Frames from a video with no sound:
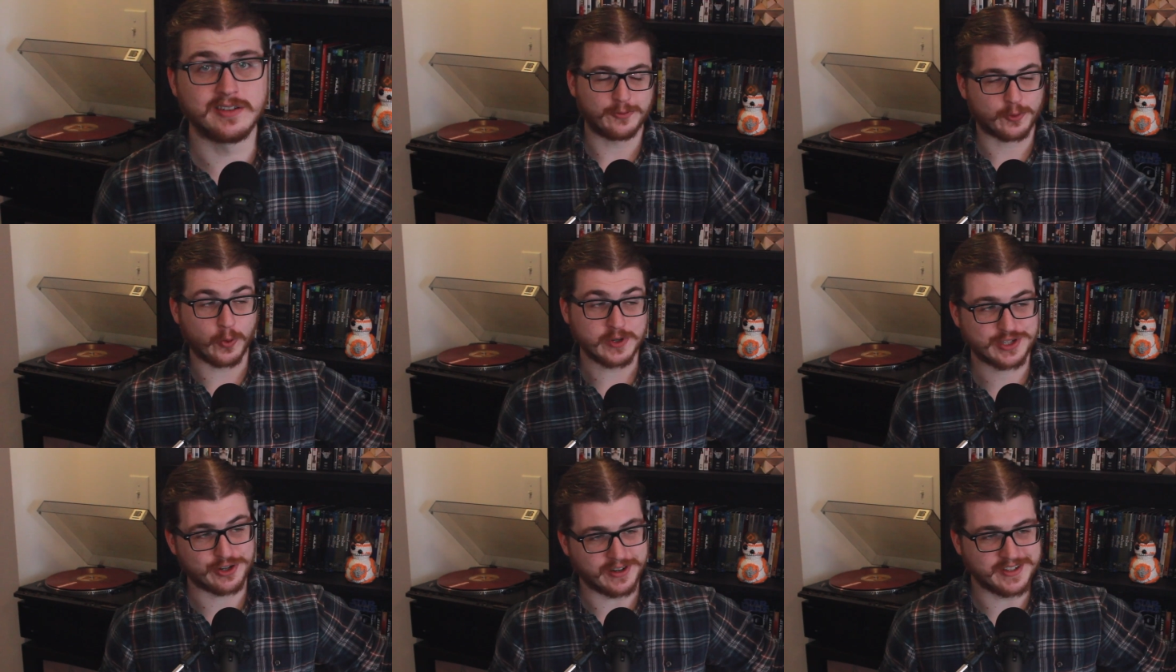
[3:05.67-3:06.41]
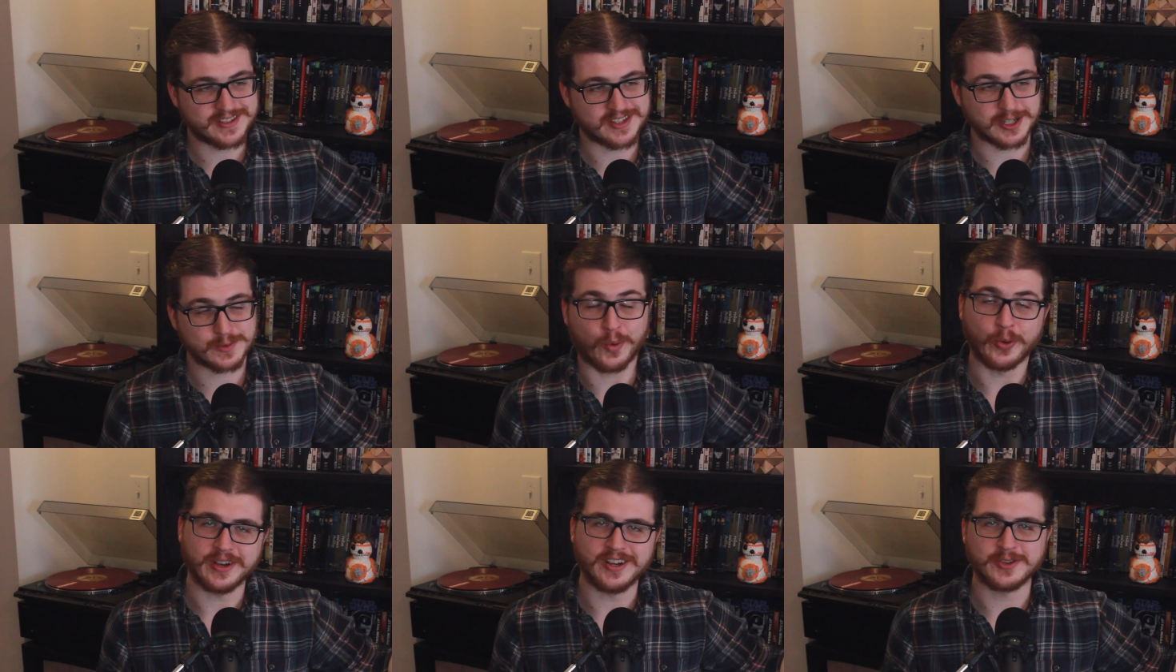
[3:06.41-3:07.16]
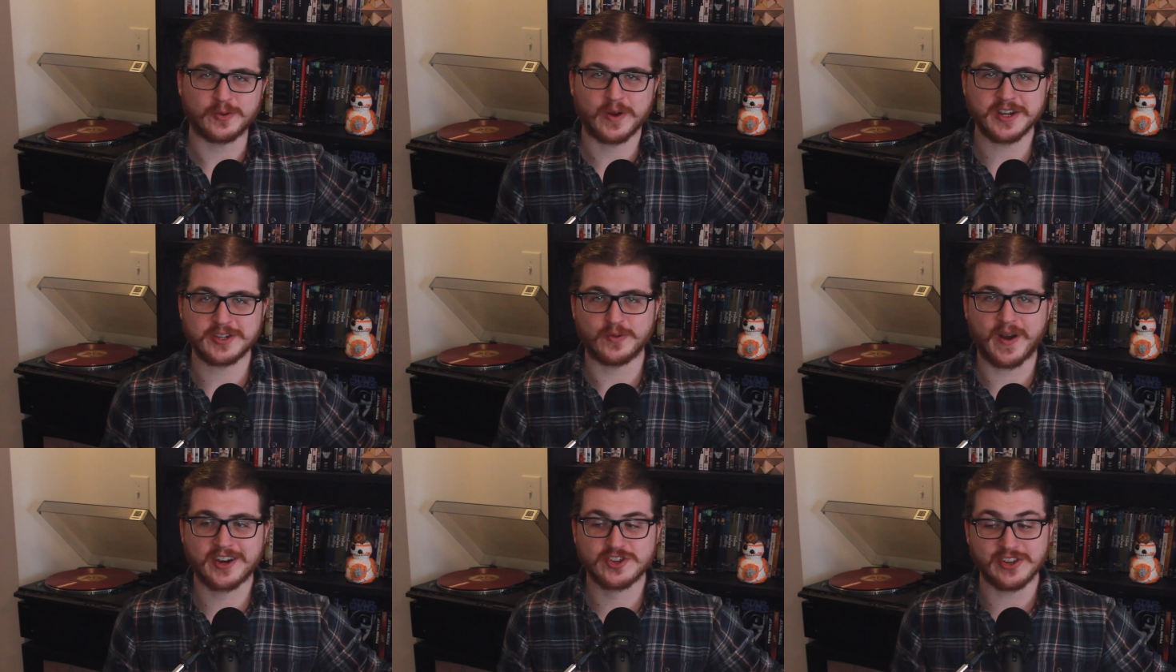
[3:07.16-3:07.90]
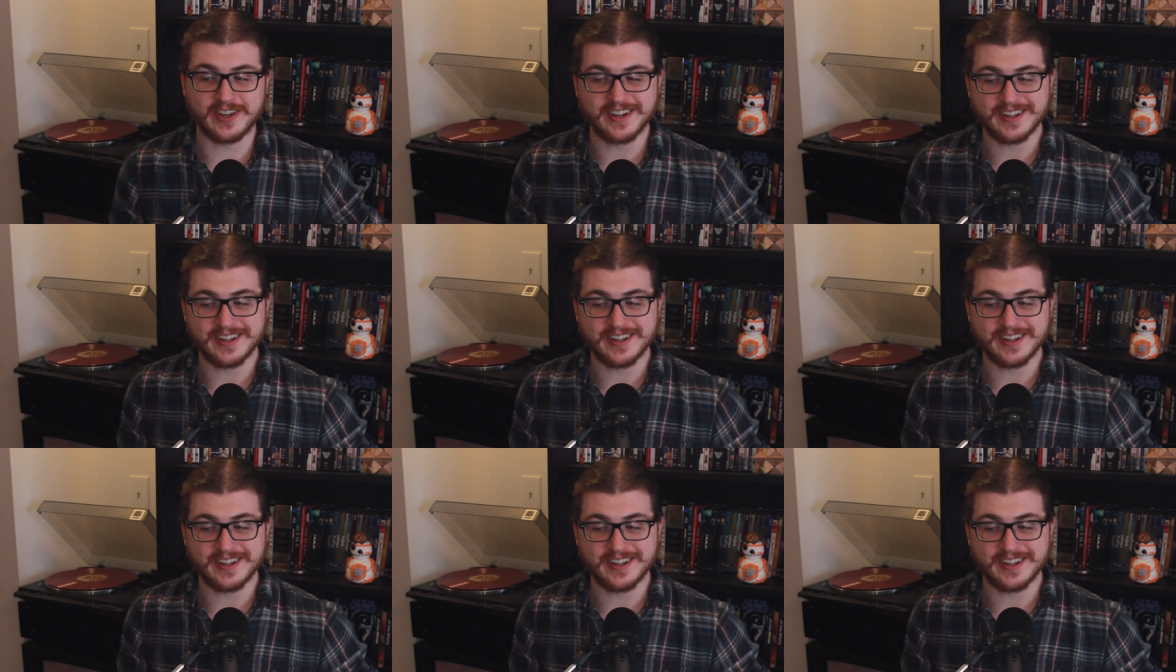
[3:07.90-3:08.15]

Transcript: And of course, their instincts point in the right direction